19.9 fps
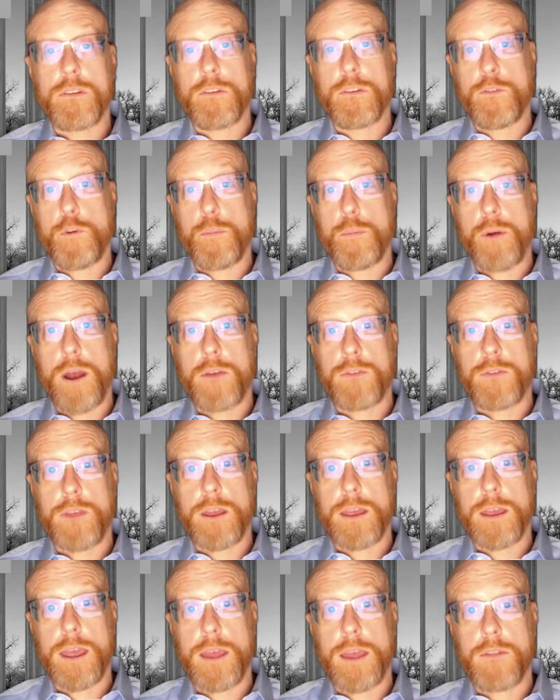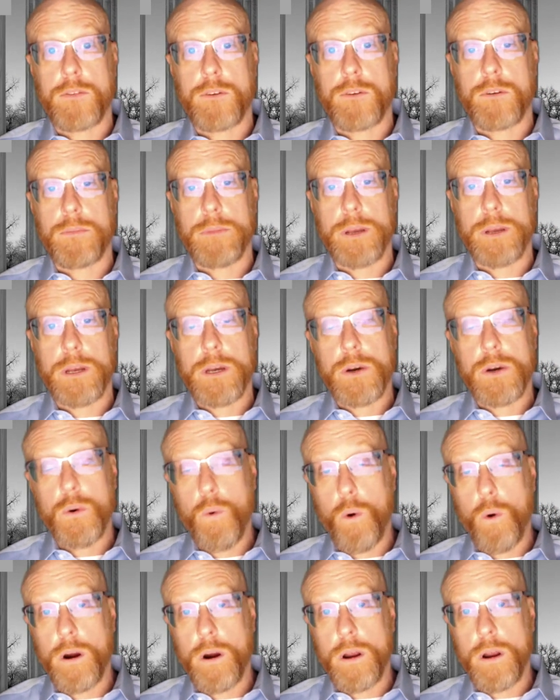of your prostate cancer,
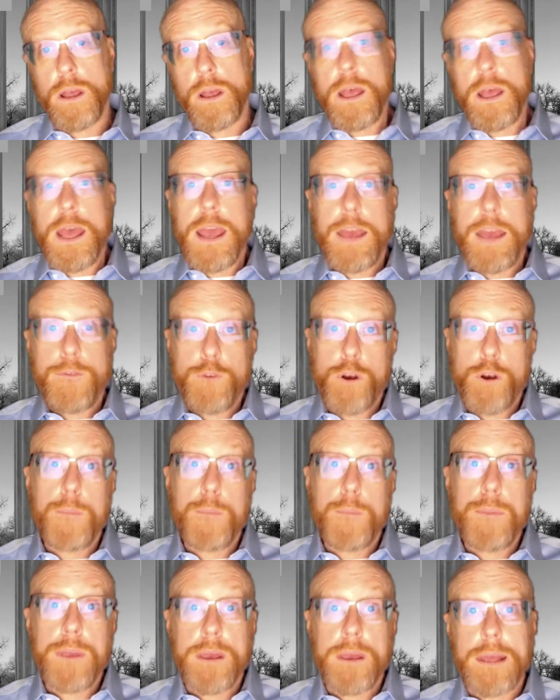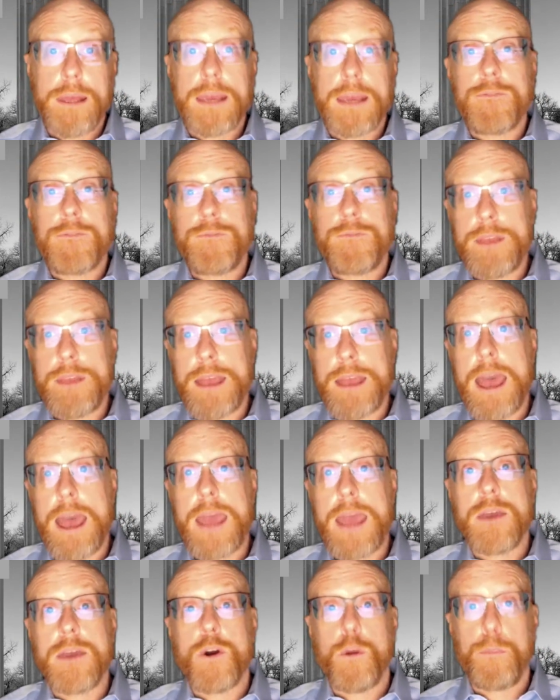or if you're appealing a
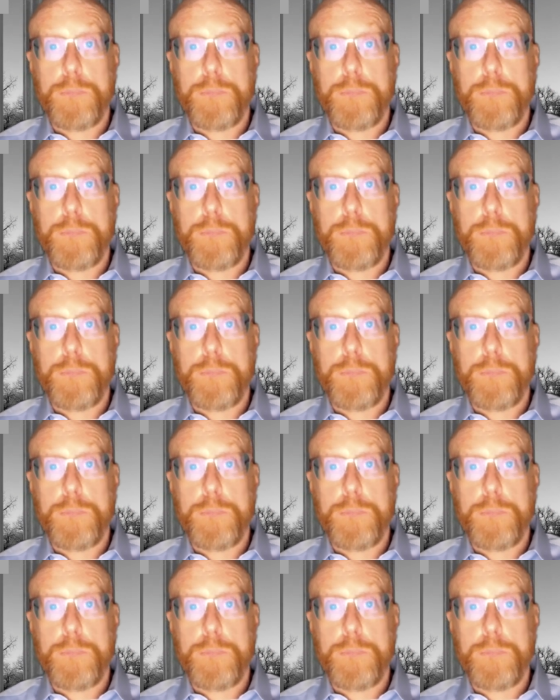VA or